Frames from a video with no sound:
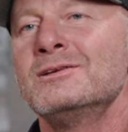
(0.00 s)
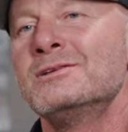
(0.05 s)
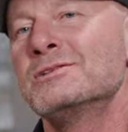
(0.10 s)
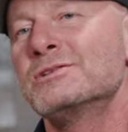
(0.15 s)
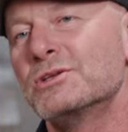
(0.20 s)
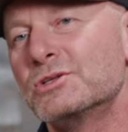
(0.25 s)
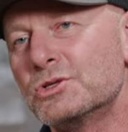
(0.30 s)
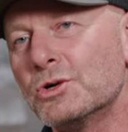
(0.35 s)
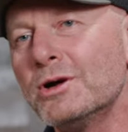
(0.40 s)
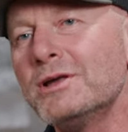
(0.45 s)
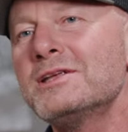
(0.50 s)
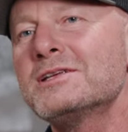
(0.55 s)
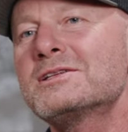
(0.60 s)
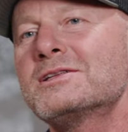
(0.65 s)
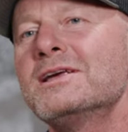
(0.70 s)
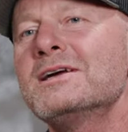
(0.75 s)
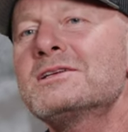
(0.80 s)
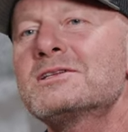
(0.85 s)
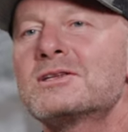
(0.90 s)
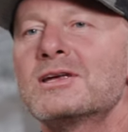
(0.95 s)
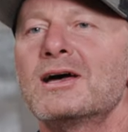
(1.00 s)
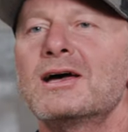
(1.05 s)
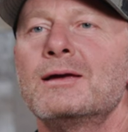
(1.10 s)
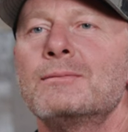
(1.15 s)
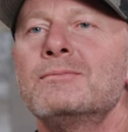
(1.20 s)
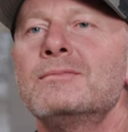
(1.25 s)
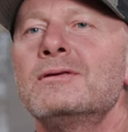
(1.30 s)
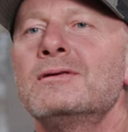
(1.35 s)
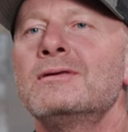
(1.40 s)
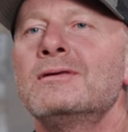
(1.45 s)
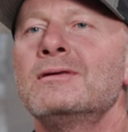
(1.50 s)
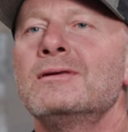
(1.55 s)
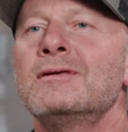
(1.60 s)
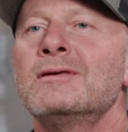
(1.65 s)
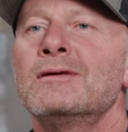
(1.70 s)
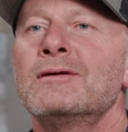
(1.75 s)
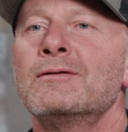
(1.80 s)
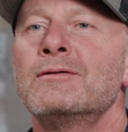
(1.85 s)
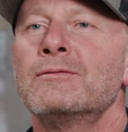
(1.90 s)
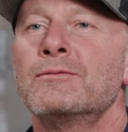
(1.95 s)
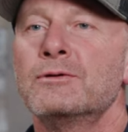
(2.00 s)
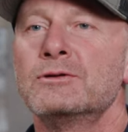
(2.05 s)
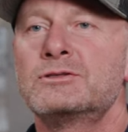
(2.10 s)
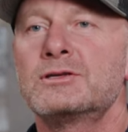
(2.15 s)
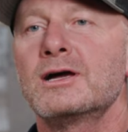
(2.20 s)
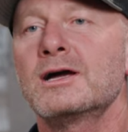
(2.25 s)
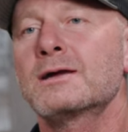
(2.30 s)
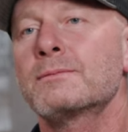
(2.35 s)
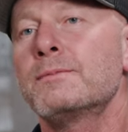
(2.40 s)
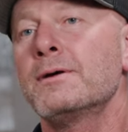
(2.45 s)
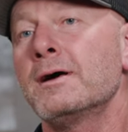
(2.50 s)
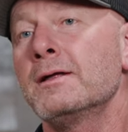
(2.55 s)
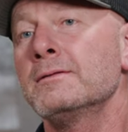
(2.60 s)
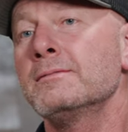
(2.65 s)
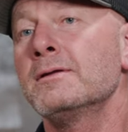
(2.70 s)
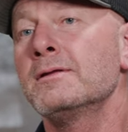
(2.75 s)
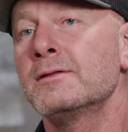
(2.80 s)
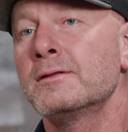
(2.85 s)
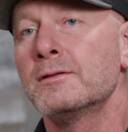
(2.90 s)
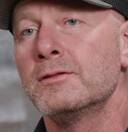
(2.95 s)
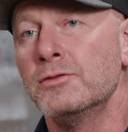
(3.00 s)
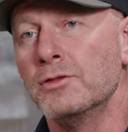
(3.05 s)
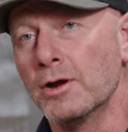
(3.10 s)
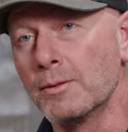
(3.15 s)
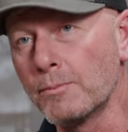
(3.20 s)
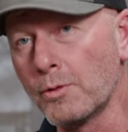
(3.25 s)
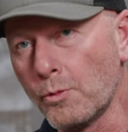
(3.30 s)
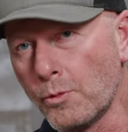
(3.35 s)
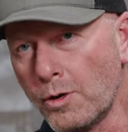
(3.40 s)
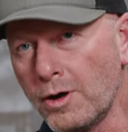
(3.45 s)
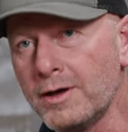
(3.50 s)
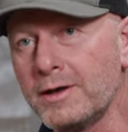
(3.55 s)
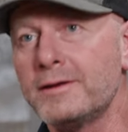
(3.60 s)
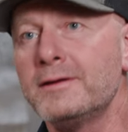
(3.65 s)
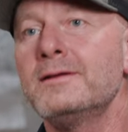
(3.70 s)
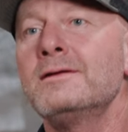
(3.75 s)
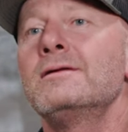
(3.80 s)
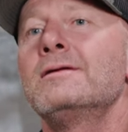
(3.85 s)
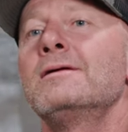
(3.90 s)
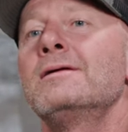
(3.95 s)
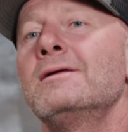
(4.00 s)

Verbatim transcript: So join us next time we talk about number one